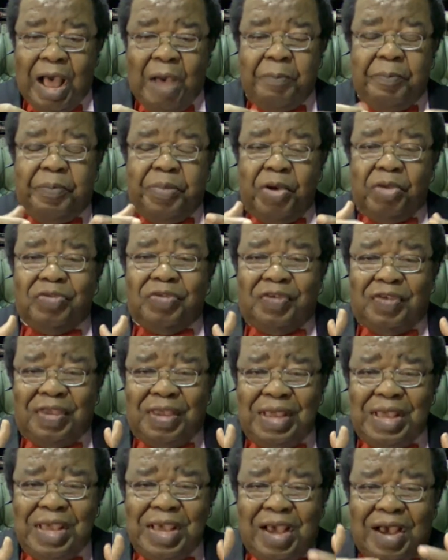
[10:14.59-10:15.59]
But
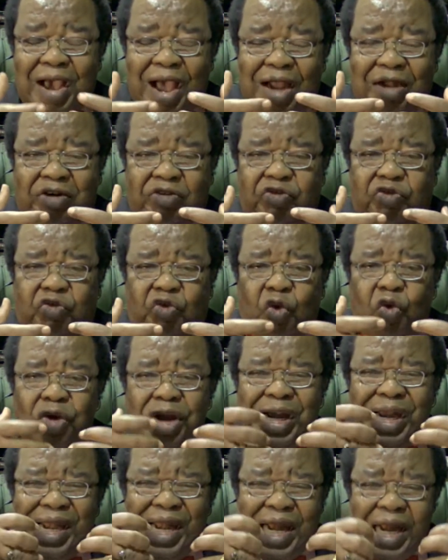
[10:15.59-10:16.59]
he had to
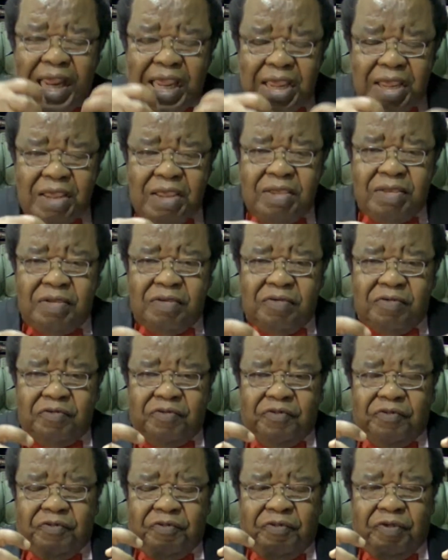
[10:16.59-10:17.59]

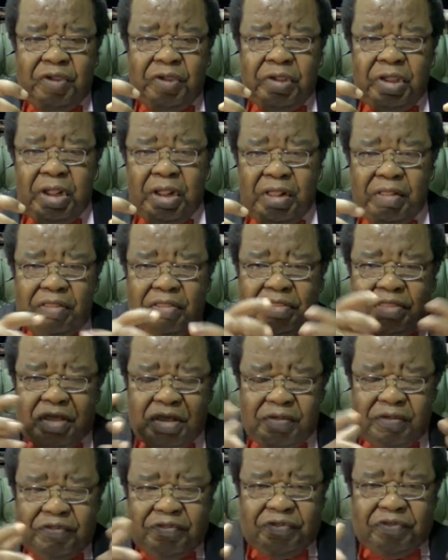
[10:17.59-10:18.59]
live
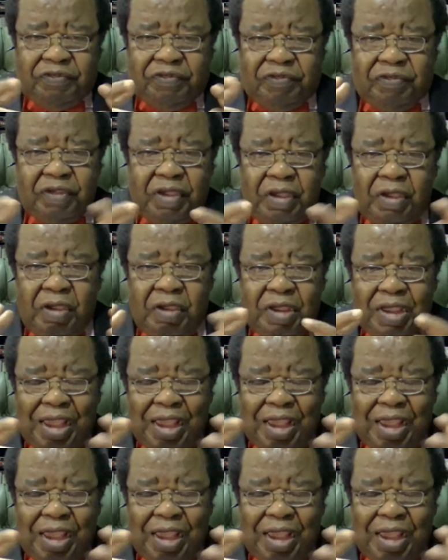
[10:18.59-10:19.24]
this,